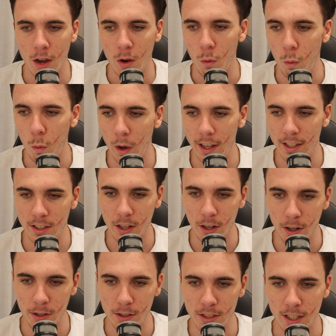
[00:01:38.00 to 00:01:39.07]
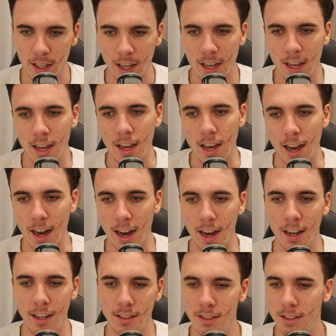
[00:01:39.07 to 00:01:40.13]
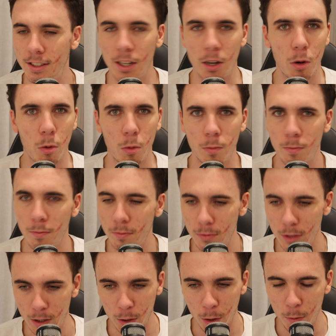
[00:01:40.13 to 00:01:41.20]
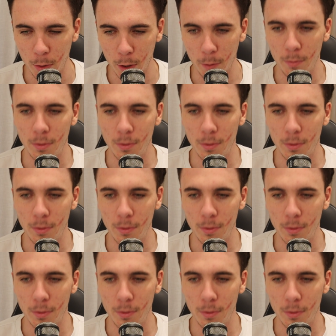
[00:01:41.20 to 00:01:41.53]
West Coast, still the 2 bottom